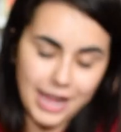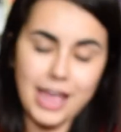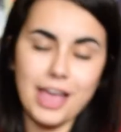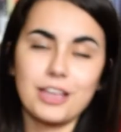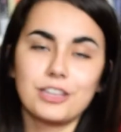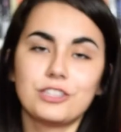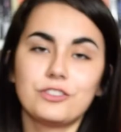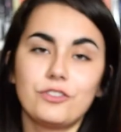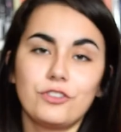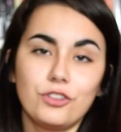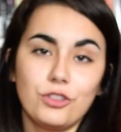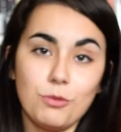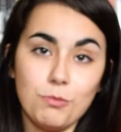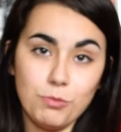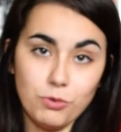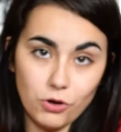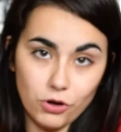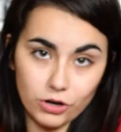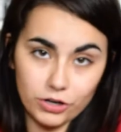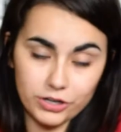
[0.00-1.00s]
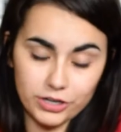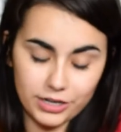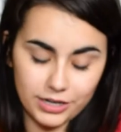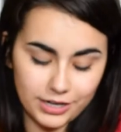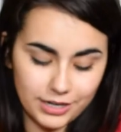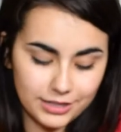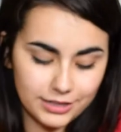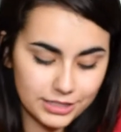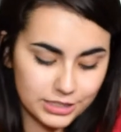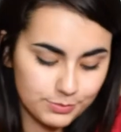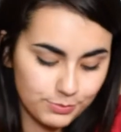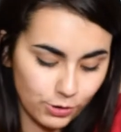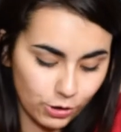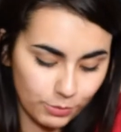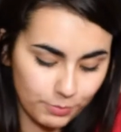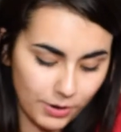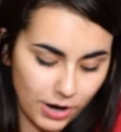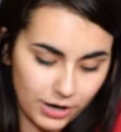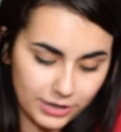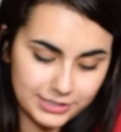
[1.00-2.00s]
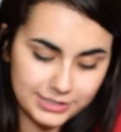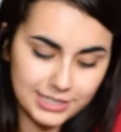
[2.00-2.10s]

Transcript: as for the book in this book box,